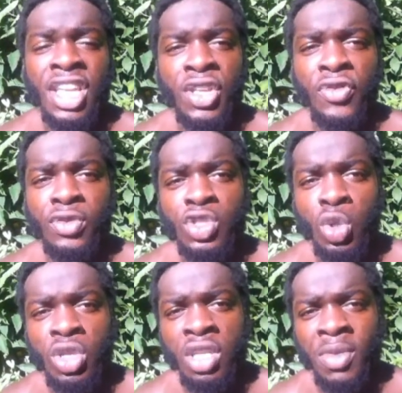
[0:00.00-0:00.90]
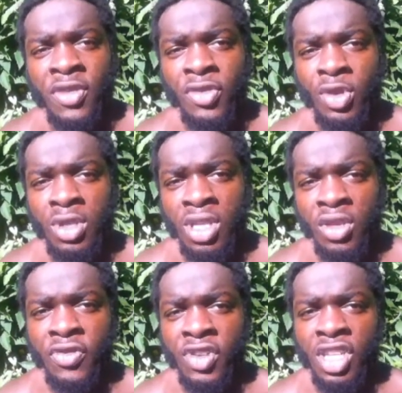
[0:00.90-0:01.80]
Thank you for joining me for
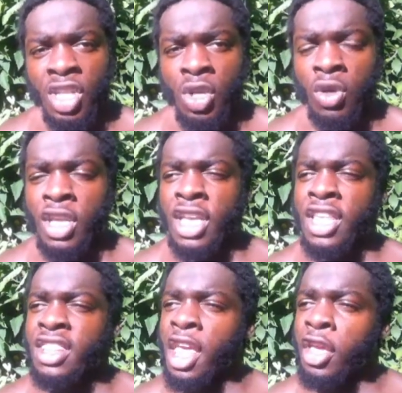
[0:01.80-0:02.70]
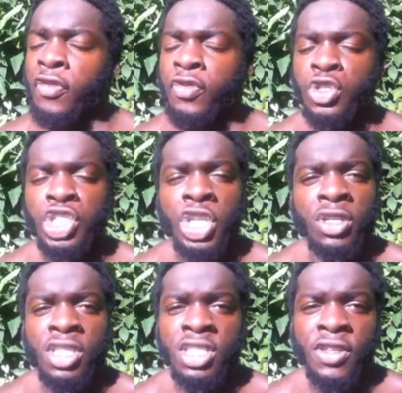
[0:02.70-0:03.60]
another video. Thank you for
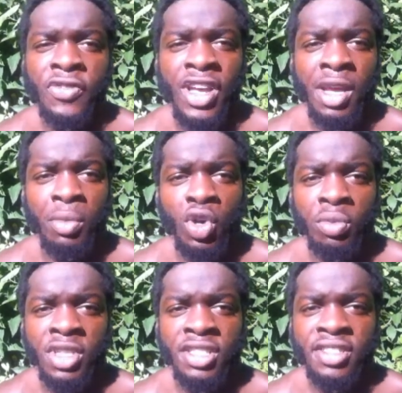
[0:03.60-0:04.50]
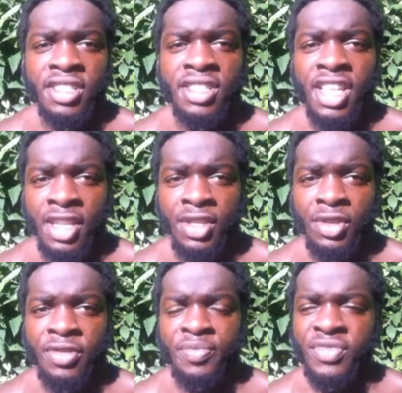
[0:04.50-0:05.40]
sharing this divine moment. Thank
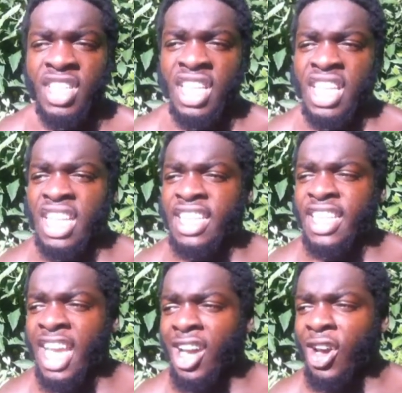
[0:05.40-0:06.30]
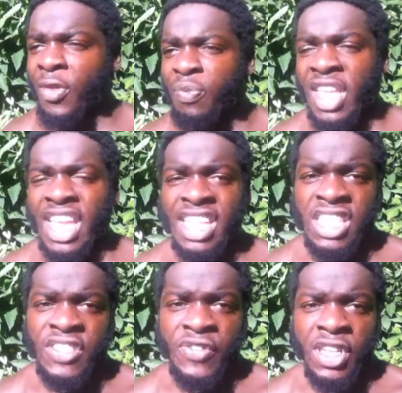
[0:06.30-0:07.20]
you. Now,
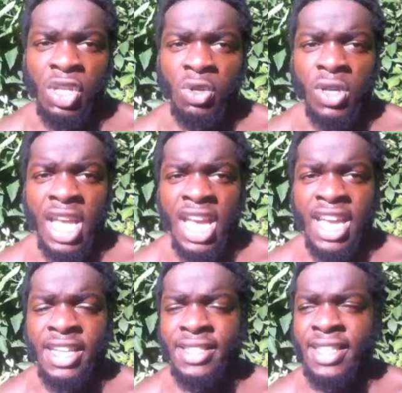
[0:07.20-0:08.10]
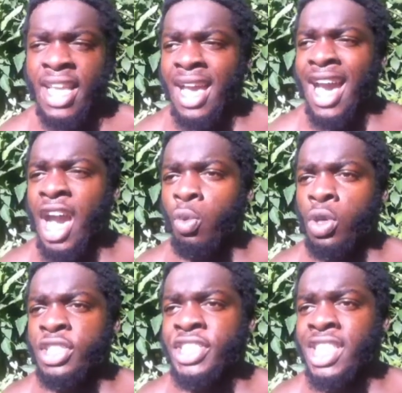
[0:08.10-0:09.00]
in this video, guys, I
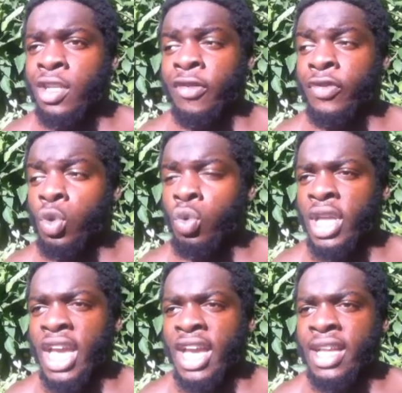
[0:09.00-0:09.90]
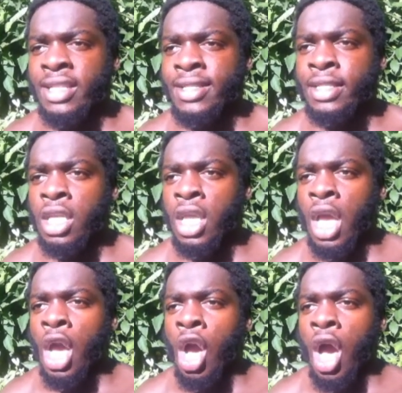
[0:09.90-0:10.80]
want to share with you guys
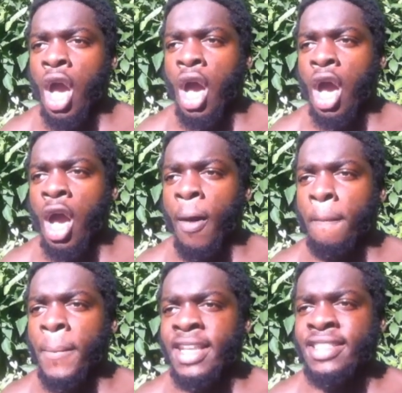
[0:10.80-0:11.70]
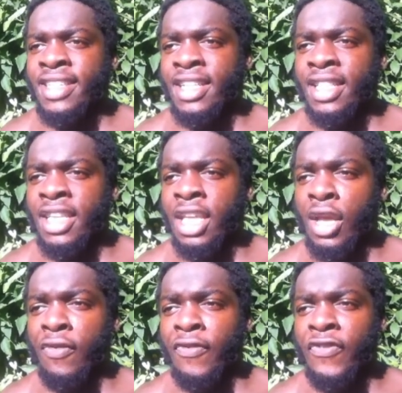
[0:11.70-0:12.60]

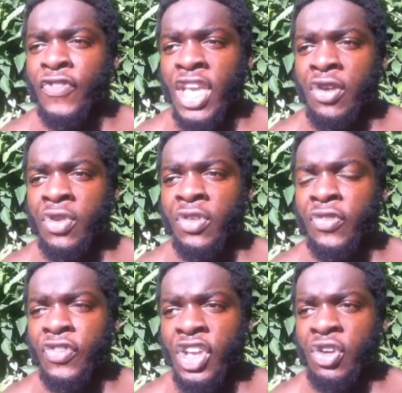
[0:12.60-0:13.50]
basically a very